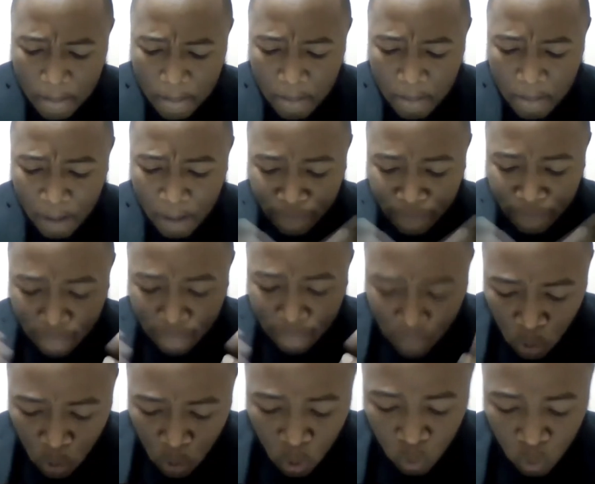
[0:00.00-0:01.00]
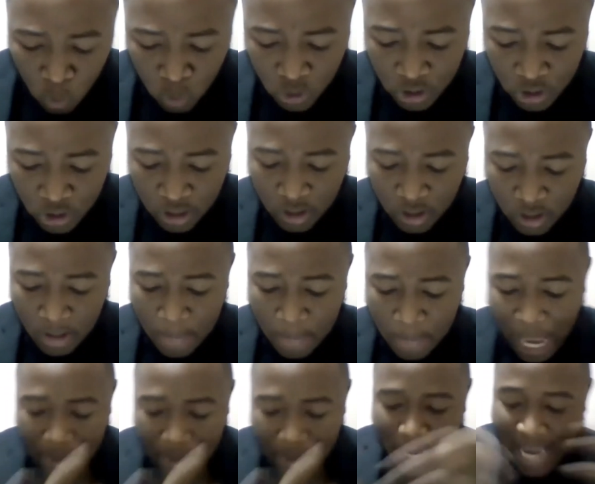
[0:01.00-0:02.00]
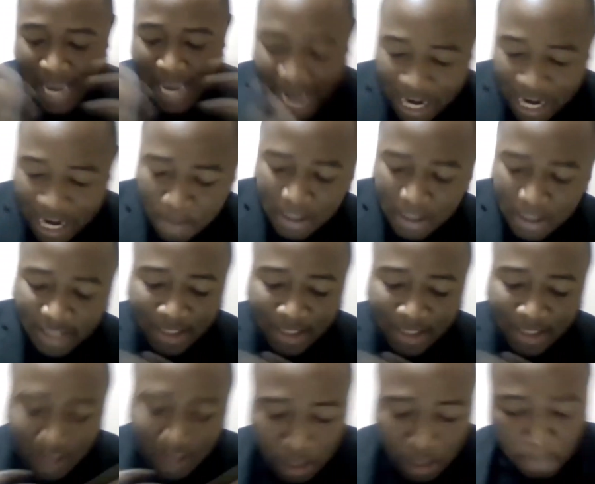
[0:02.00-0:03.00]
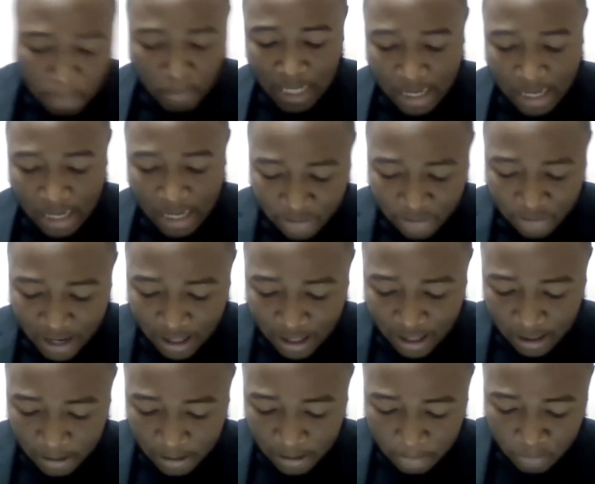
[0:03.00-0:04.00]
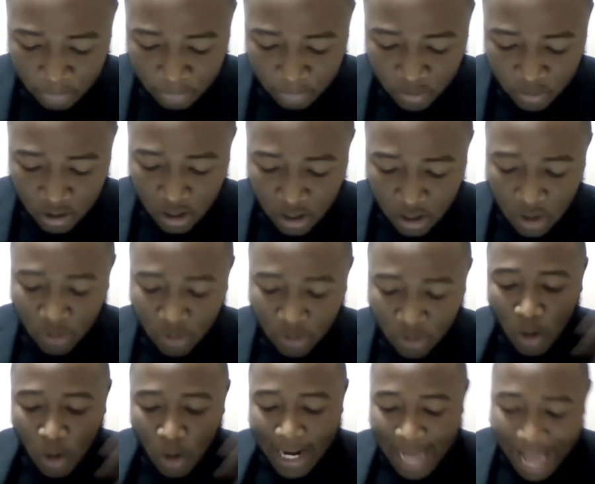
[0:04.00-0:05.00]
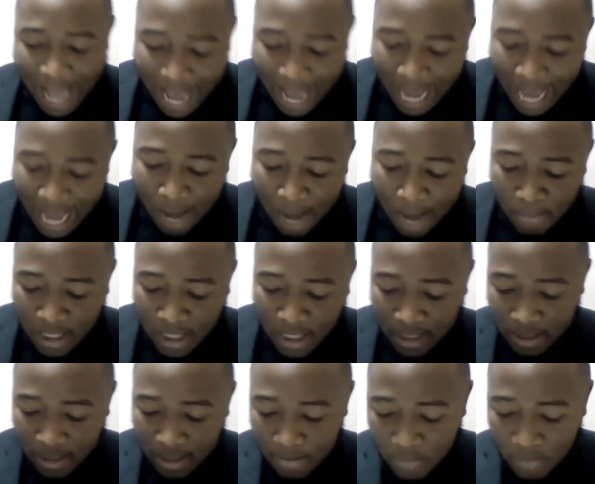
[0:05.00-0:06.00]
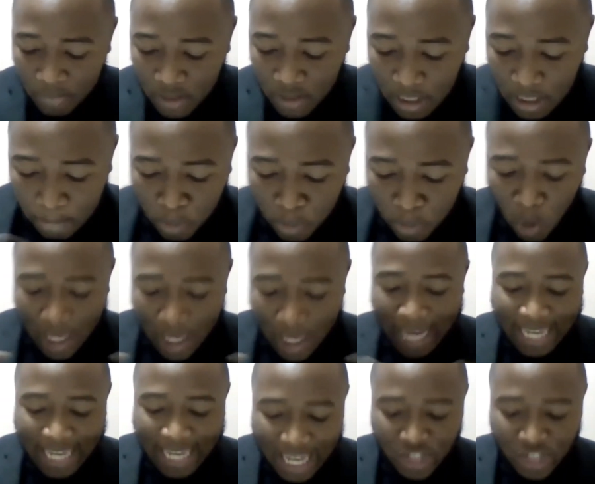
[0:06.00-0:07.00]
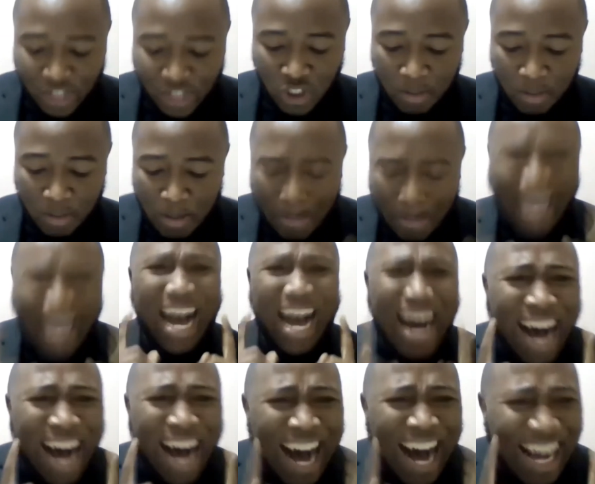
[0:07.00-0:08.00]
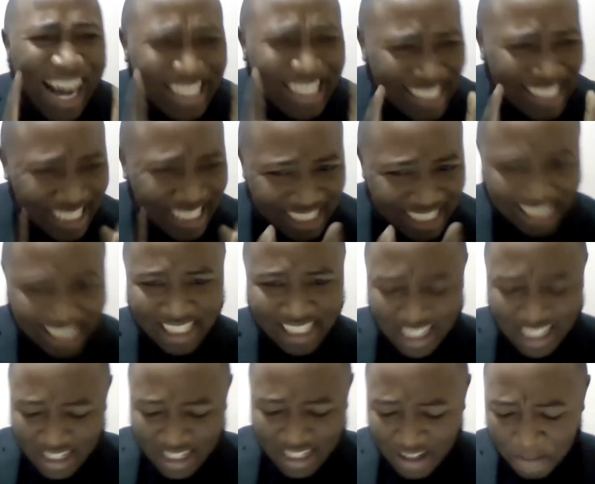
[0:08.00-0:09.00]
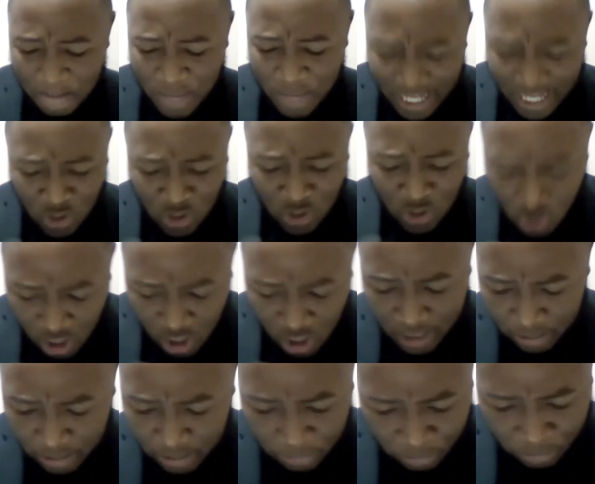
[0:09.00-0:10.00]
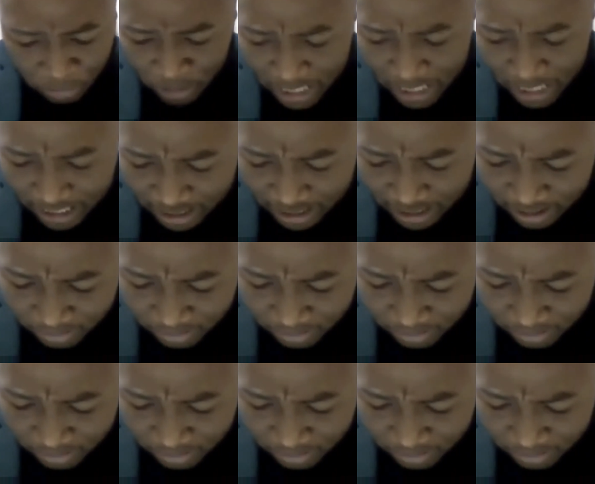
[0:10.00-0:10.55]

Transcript: my foes and my enemies stumbled and fell. Though an army deploy against me, my heart is not afraid.